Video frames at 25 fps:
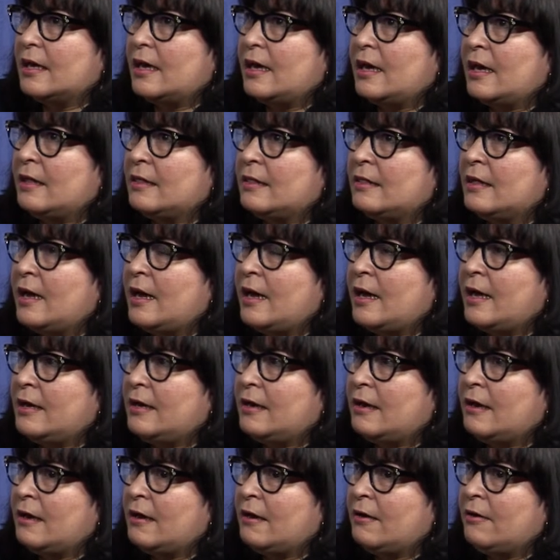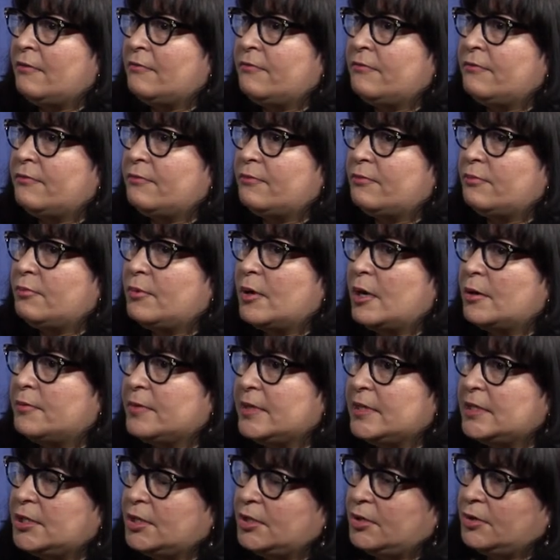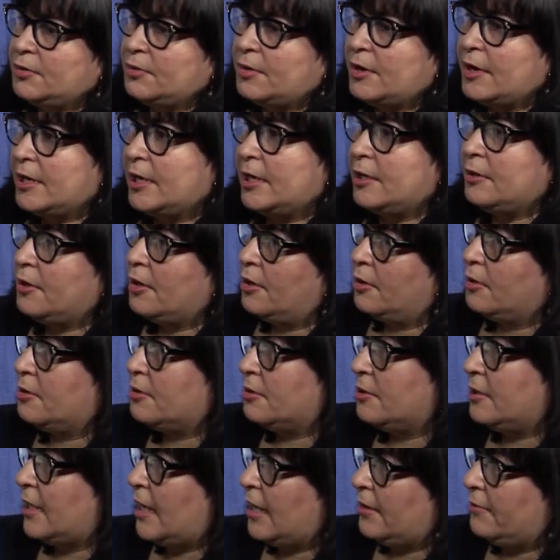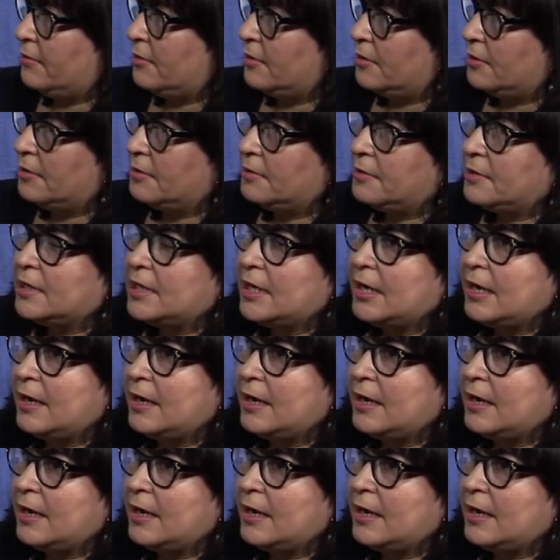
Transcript: a lot of what we do on a local level